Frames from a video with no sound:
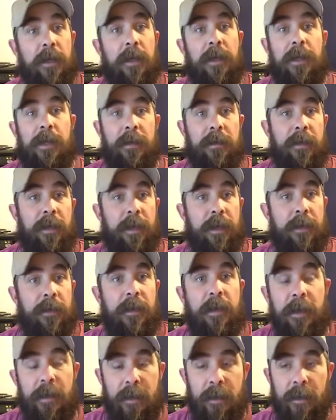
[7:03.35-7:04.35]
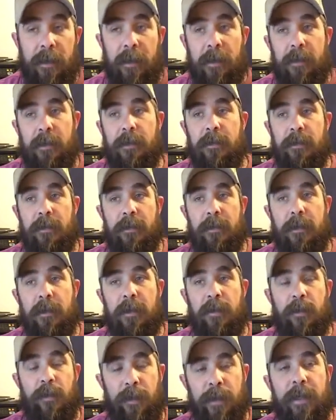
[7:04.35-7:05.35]
and
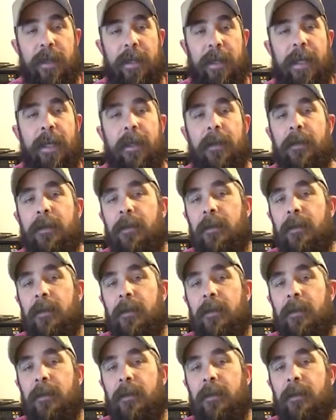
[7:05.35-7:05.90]
it's pretty neat.